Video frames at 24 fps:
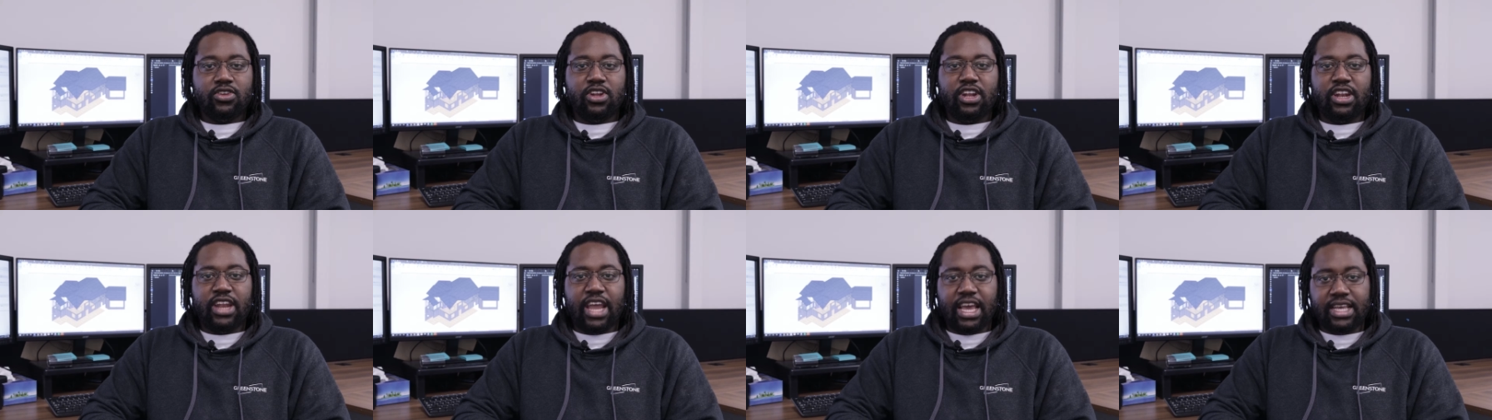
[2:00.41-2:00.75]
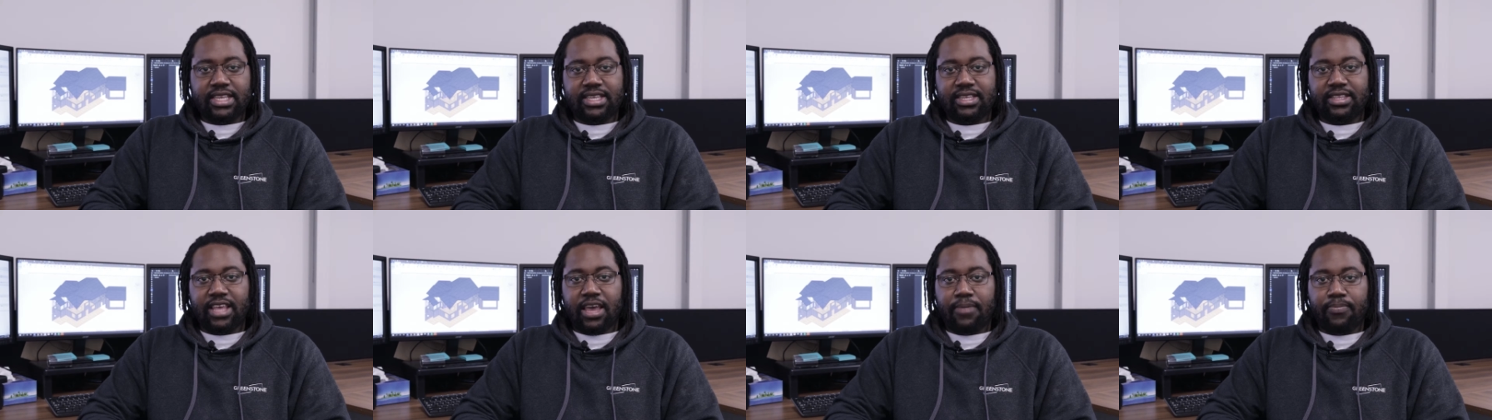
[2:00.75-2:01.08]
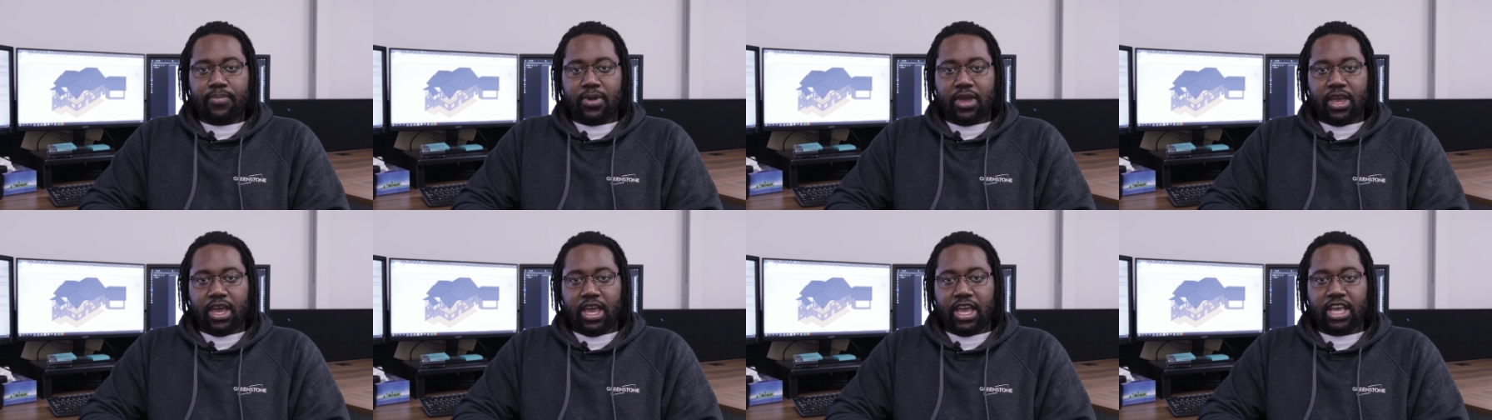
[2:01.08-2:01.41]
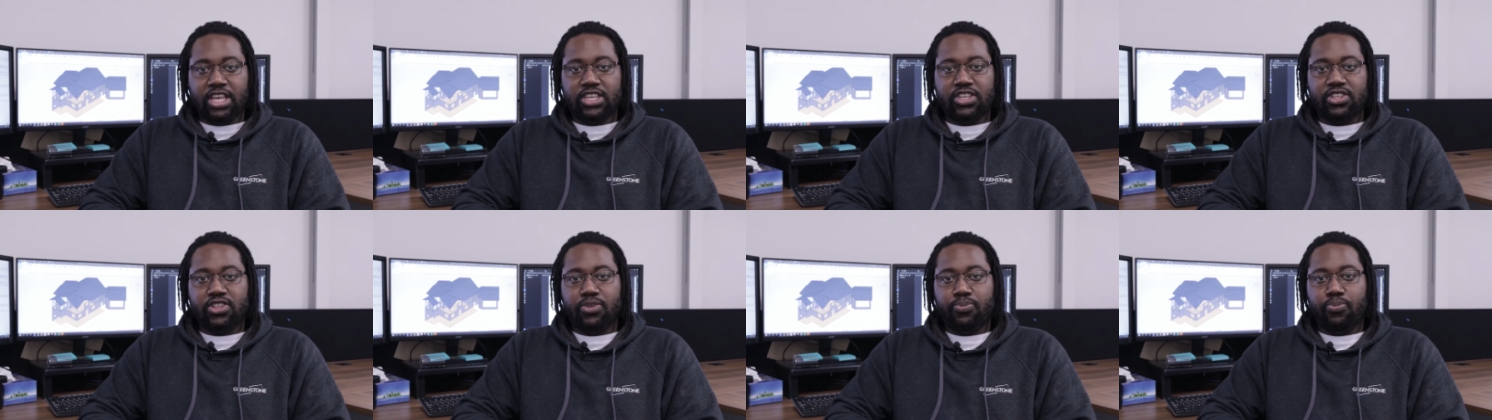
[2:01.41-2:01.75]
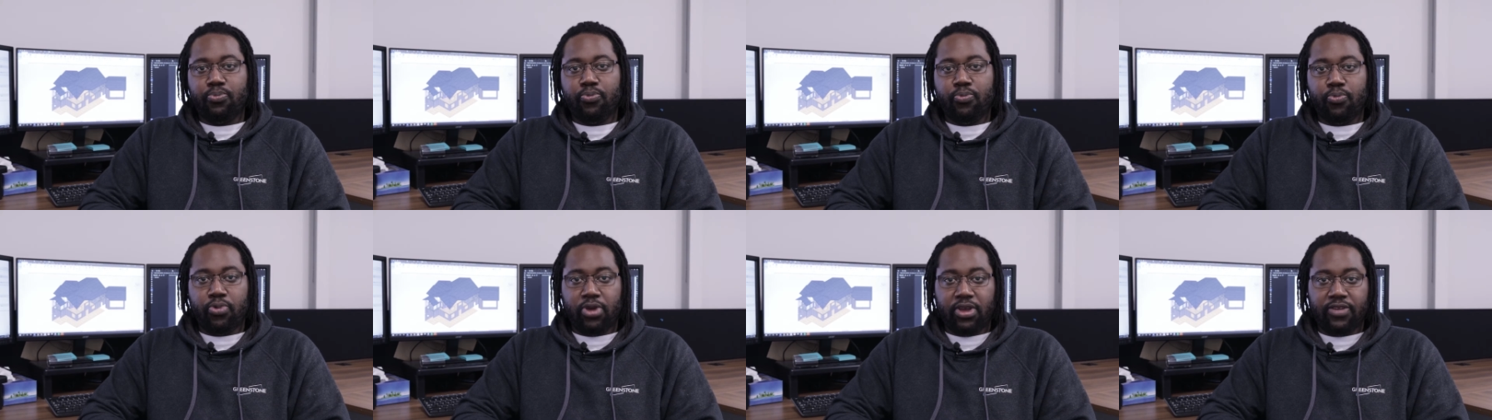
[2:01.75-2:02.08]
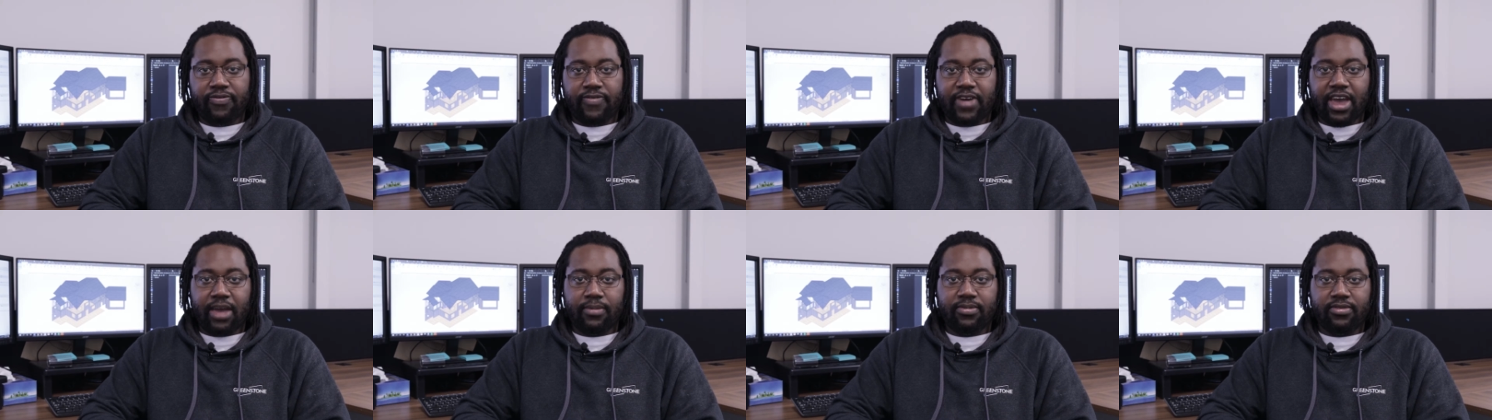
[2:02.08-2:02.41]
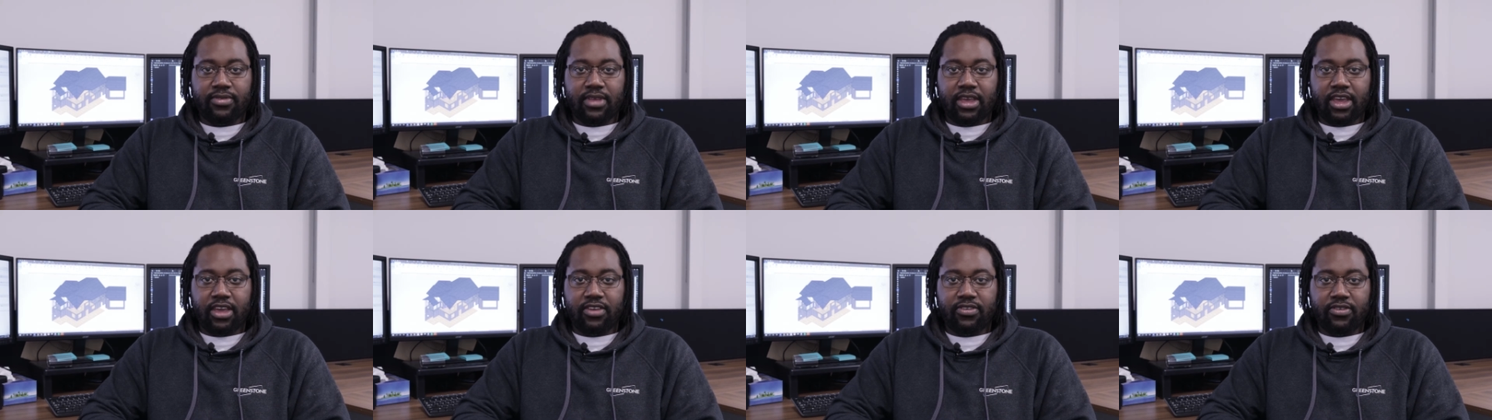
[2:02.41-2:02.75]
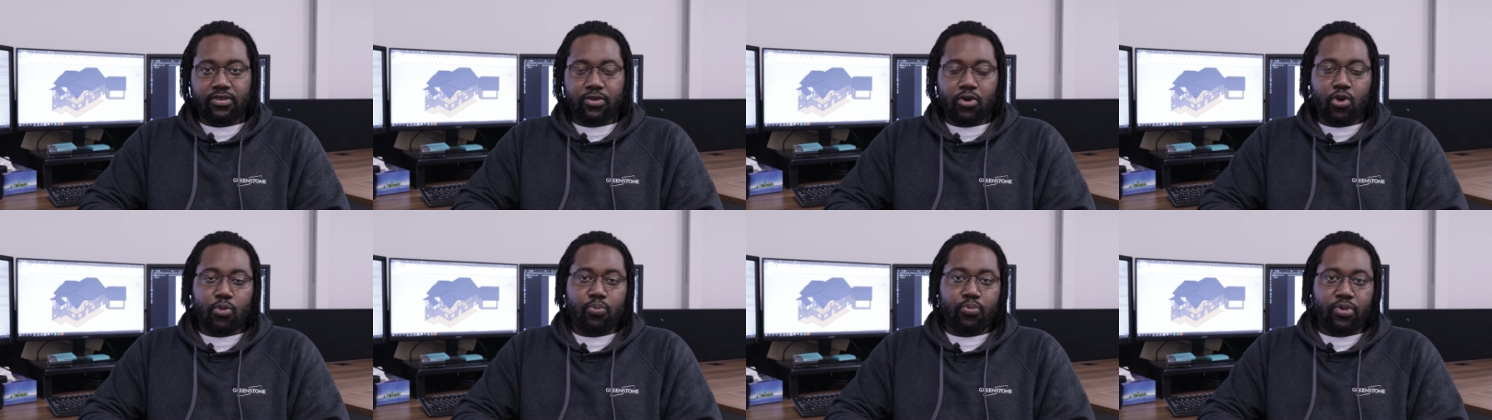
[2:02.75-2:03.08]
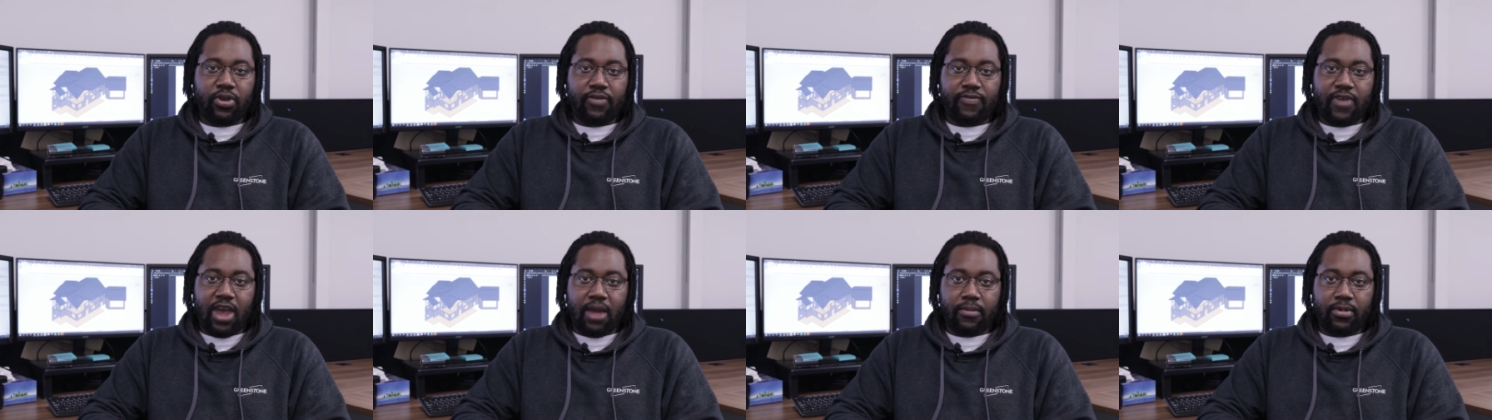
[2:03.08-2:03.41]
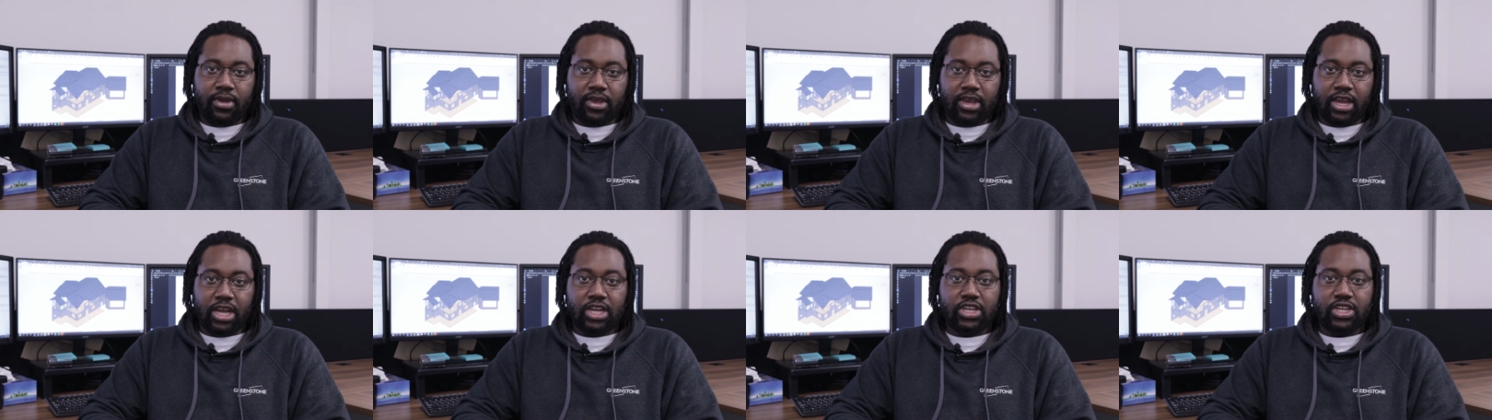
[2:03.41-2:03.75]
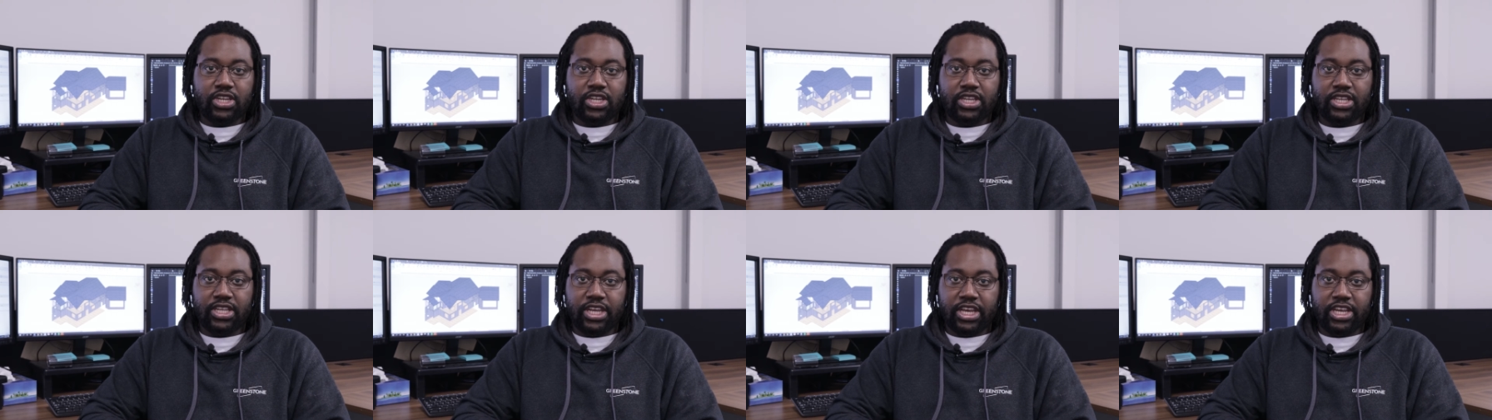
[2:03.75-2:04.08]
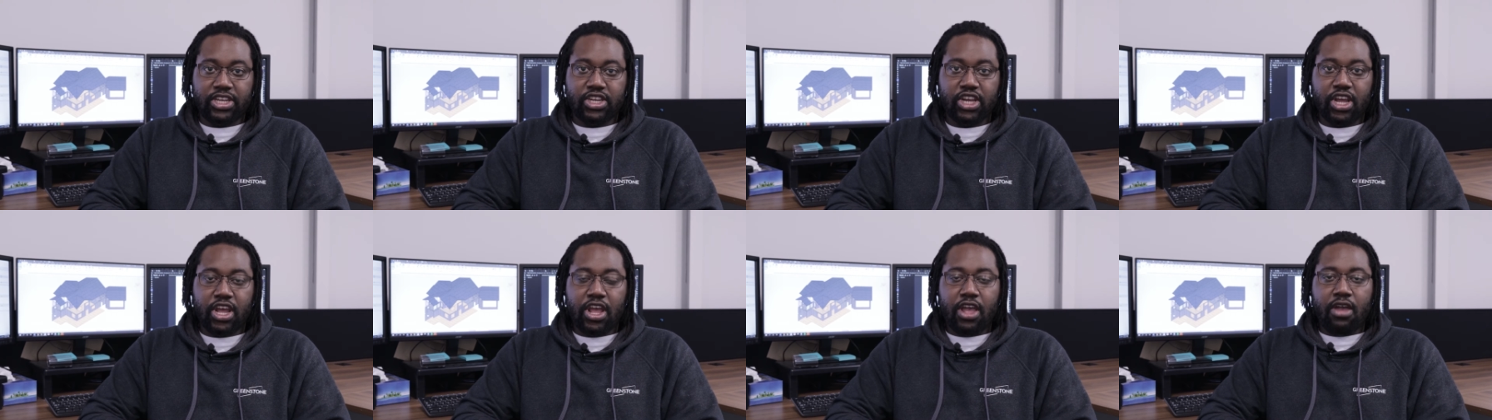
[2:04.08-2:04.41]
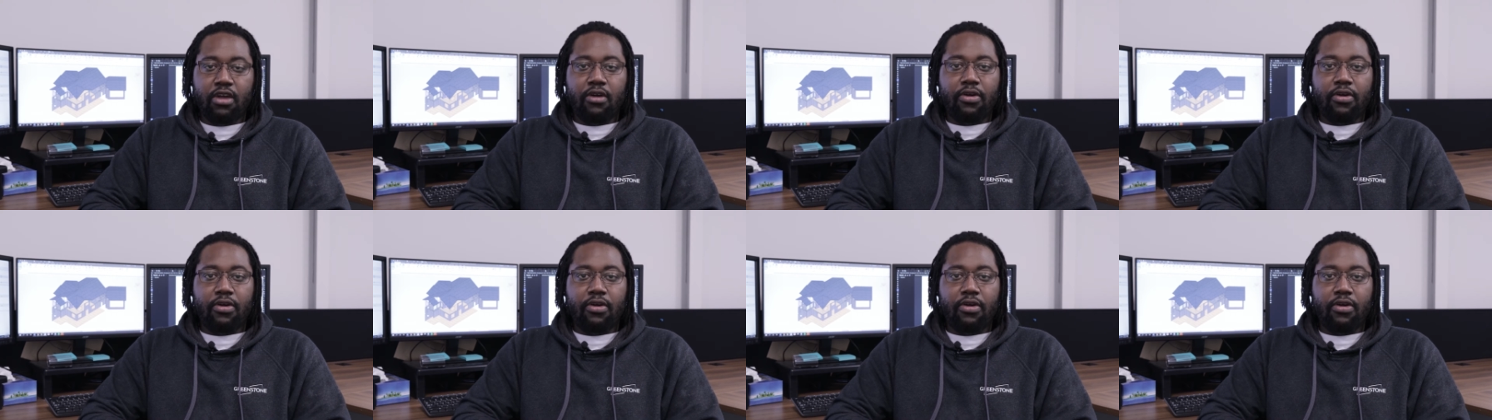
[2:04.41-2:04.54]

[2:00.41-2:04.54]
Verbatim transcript: So the next step is the prefab stage or prefabrication stage.